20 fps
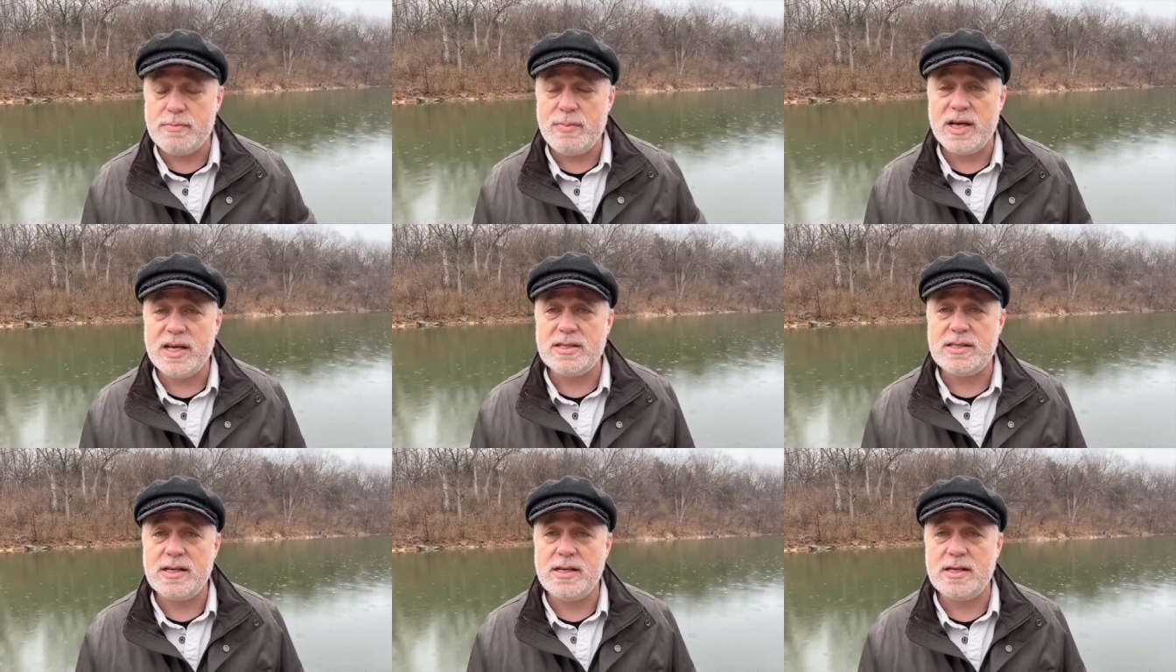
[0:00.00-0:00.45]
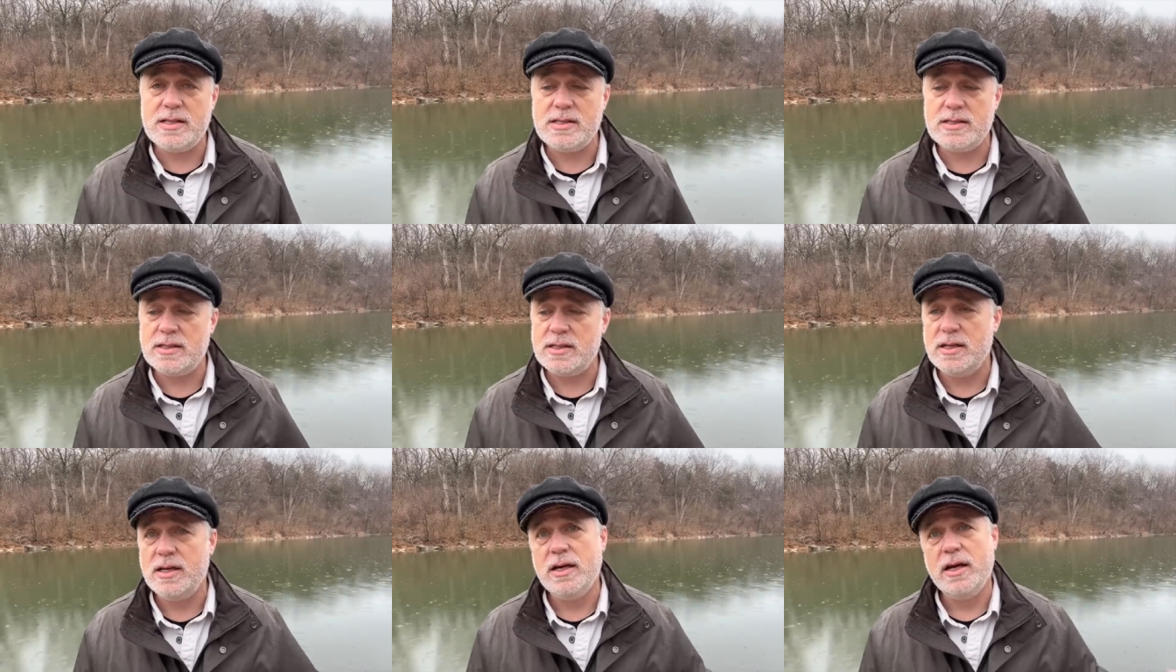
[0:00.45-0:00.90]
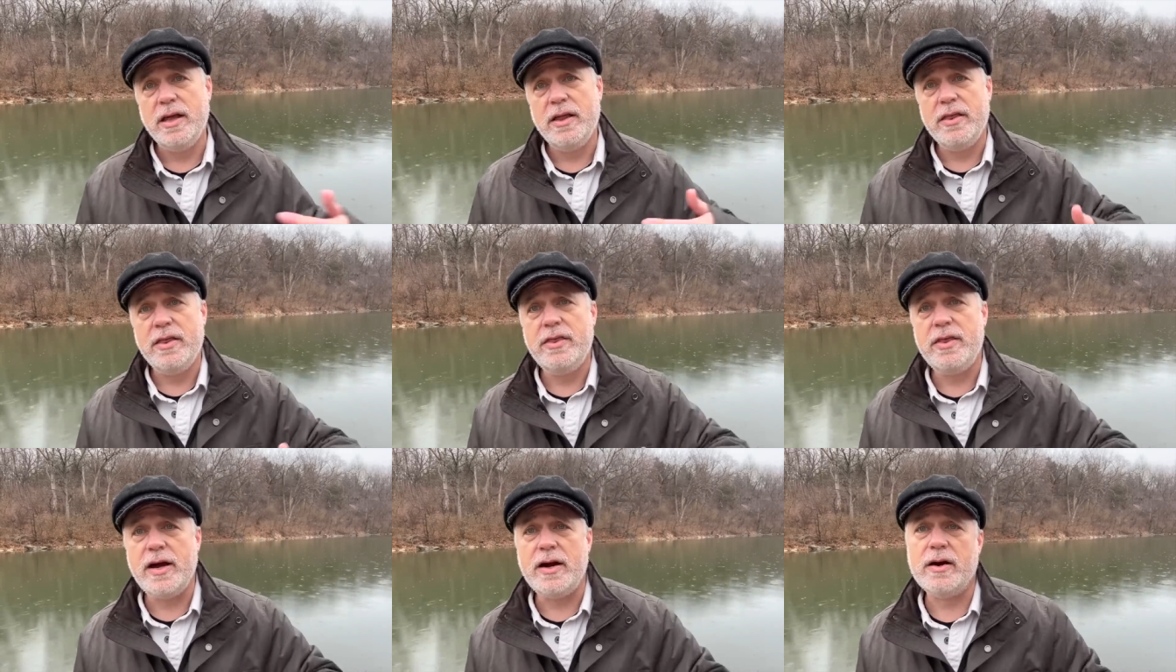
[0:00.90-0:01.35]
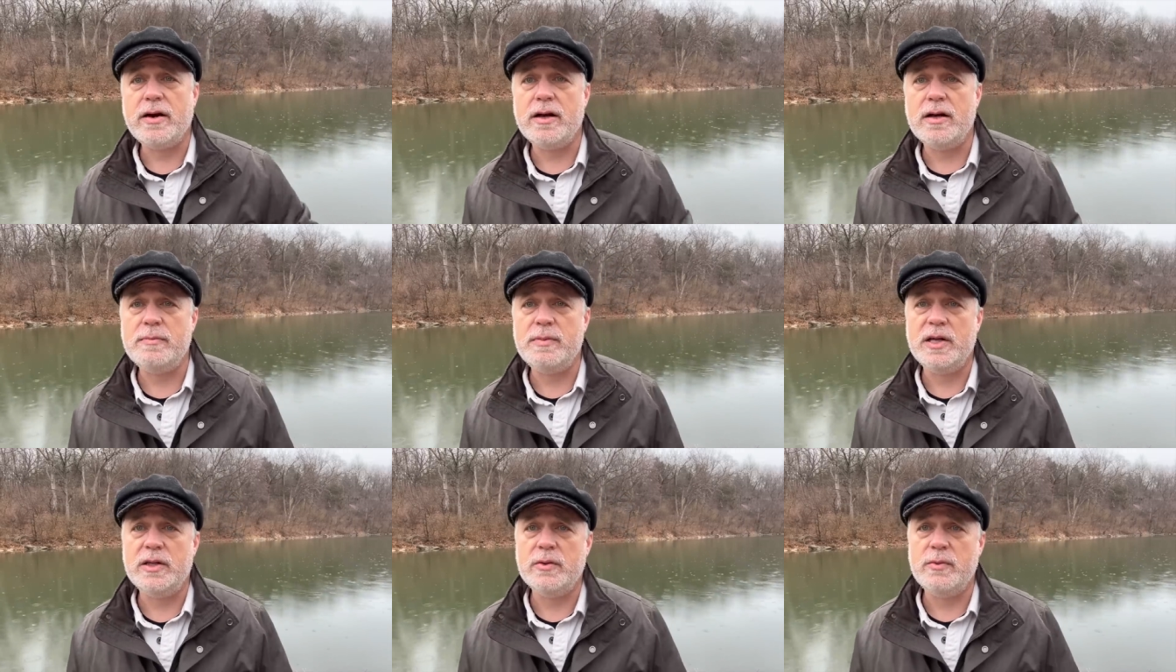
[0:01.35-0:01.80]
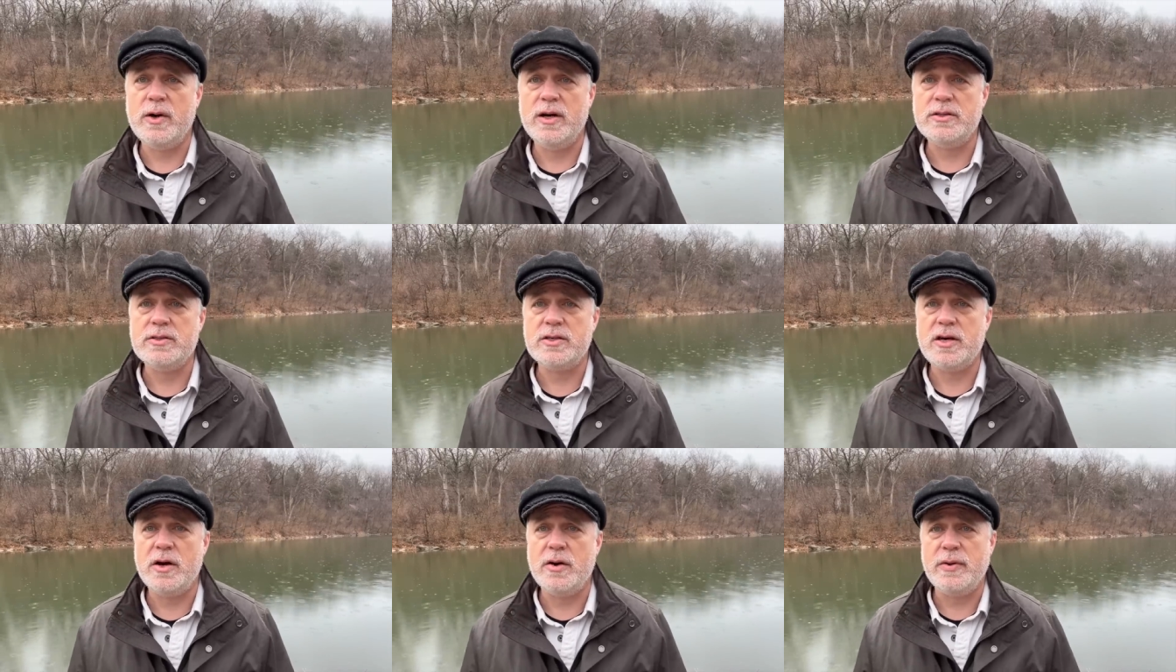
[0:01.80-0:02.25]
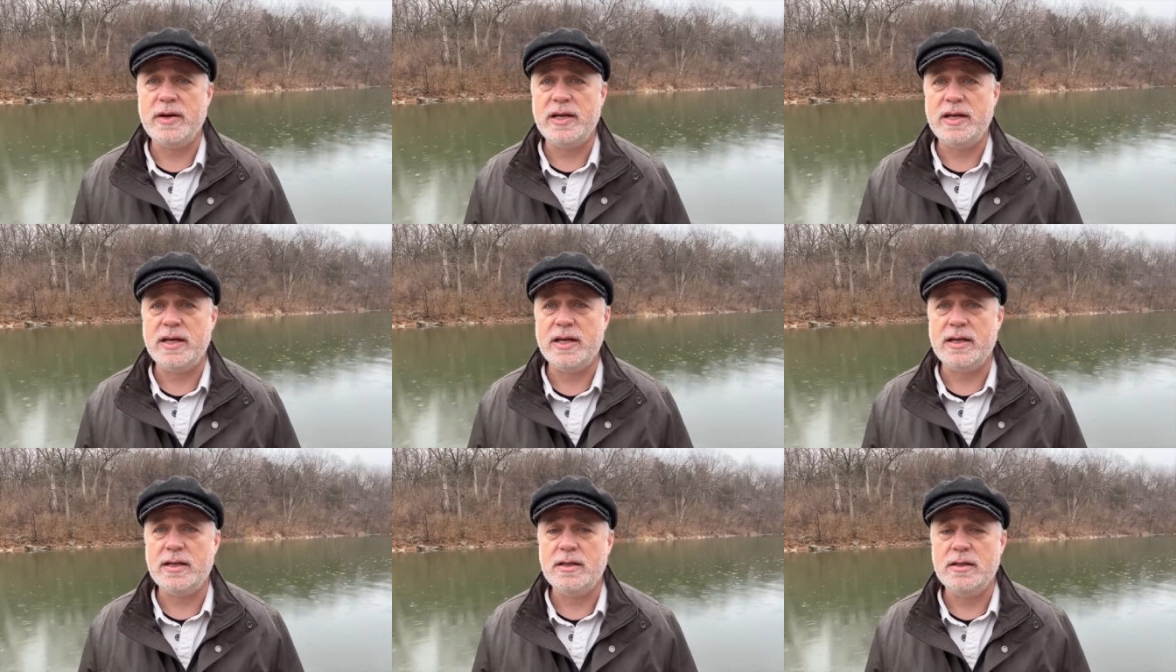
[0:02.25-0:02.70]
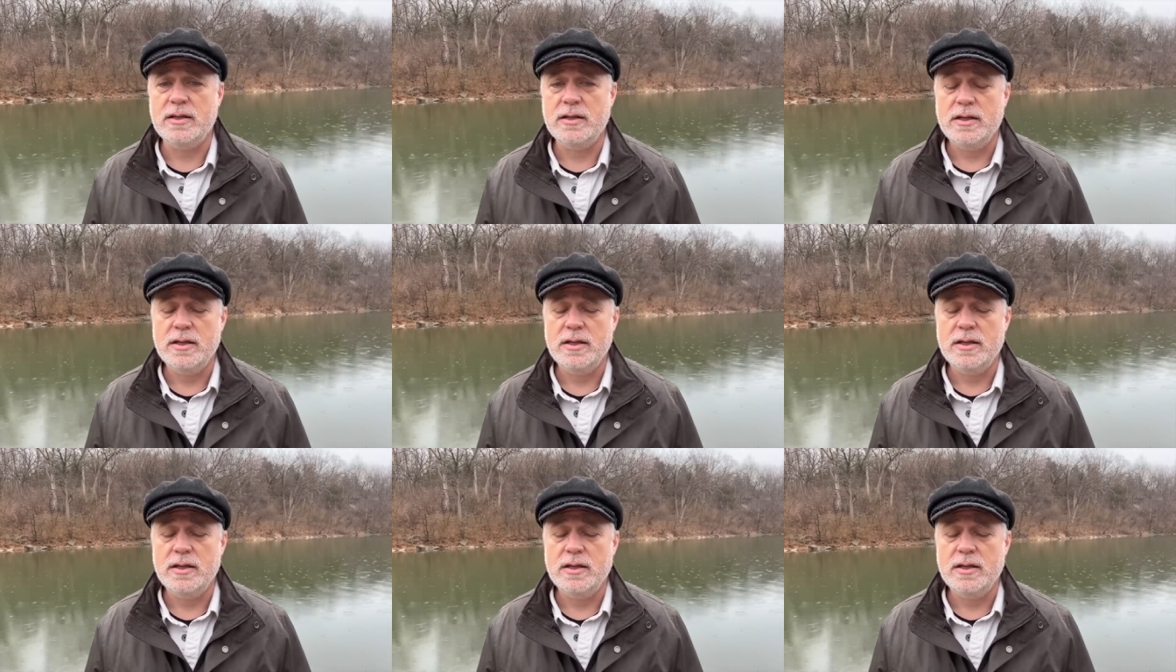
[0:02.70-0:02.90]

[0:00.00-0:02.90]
business, they're going to be the ones going in.